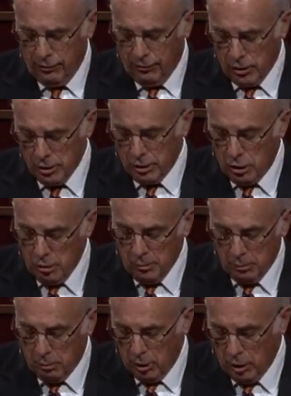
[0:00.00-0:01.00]
refers to
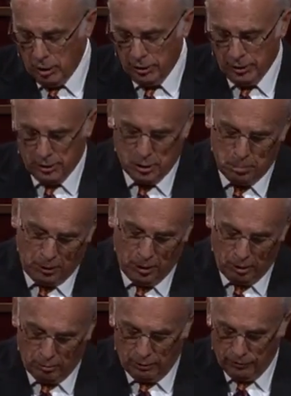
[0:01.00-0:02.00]
human birth, and
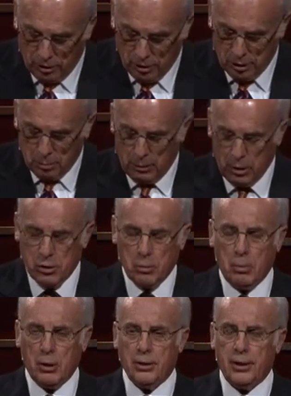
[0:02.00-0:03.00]
spirit refers to
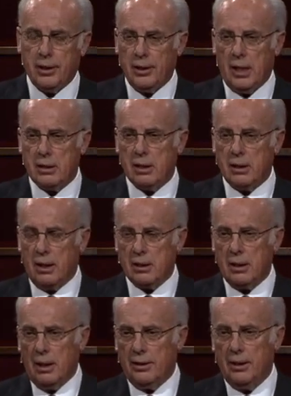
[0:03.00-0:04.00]
spiritual birth. That's,
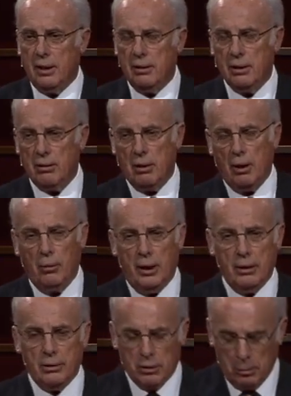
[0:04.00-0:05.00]
that's not the, the right
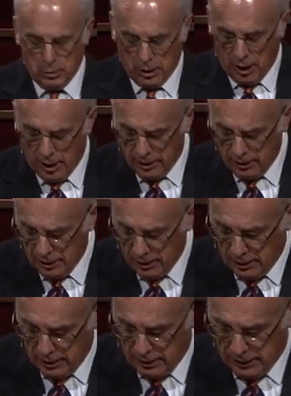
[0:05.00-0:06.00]
way to interpret
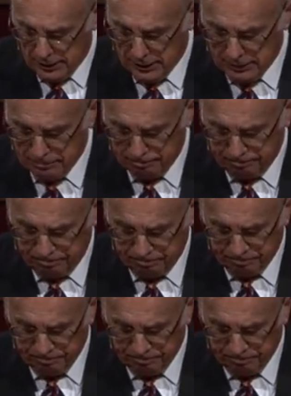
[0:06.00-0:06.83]
that. Um,